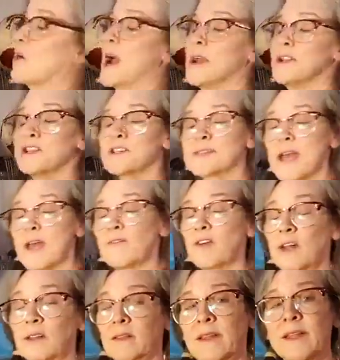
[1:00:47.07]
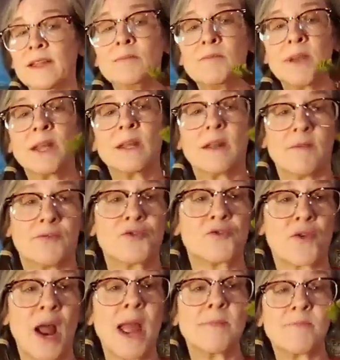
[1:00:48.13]
I just have a little bit of
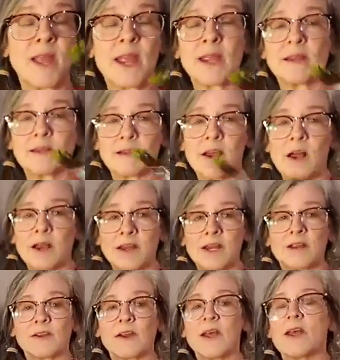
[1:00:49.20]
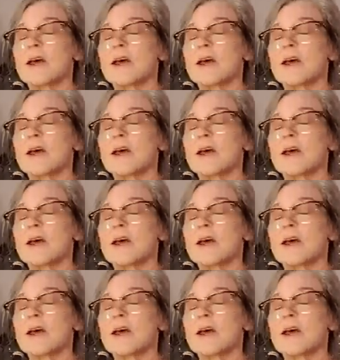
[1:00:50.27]
dry paint on here.